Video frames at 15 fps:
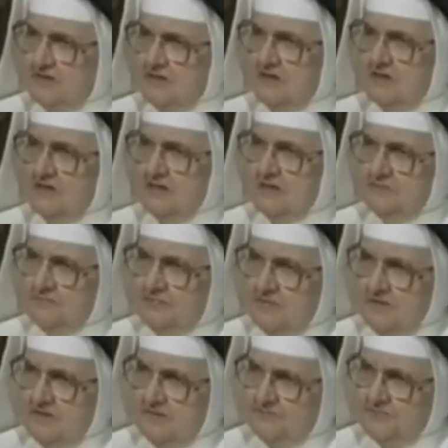at,
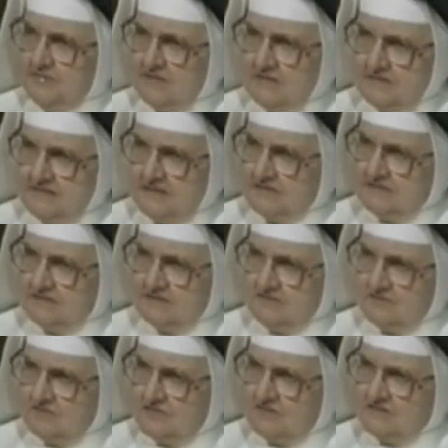at Bernadette, at
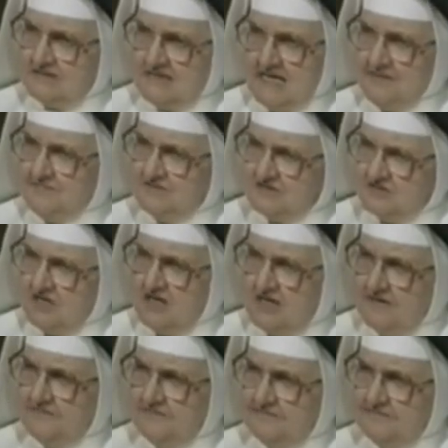Lourdes. It happens to all of them.